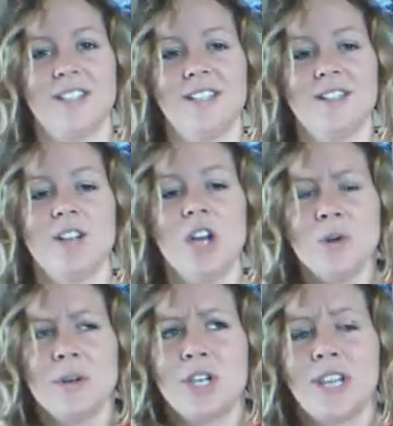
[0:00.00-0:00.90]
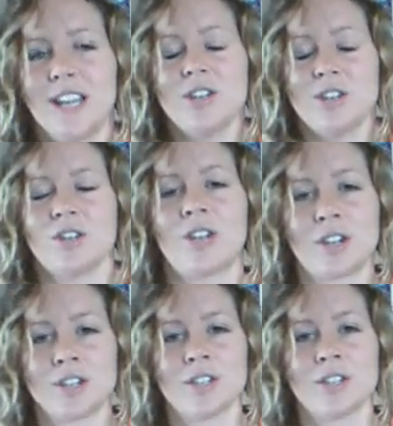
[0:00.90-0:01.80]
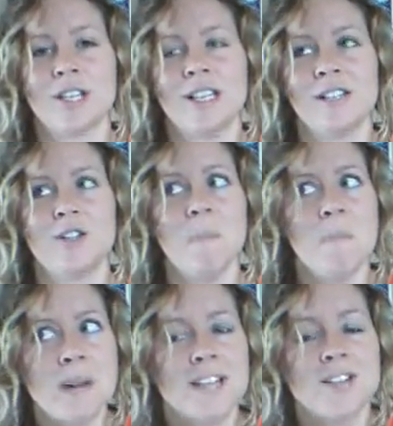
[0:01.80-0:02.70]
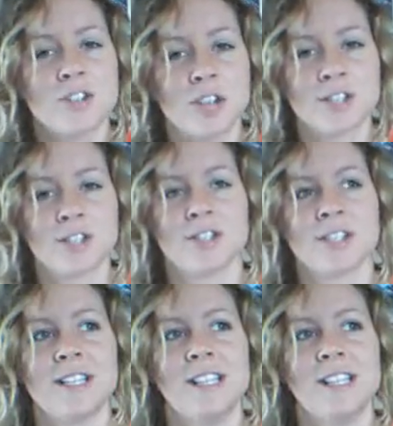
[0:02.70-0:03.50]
It needs new education structures. It needs new money structures.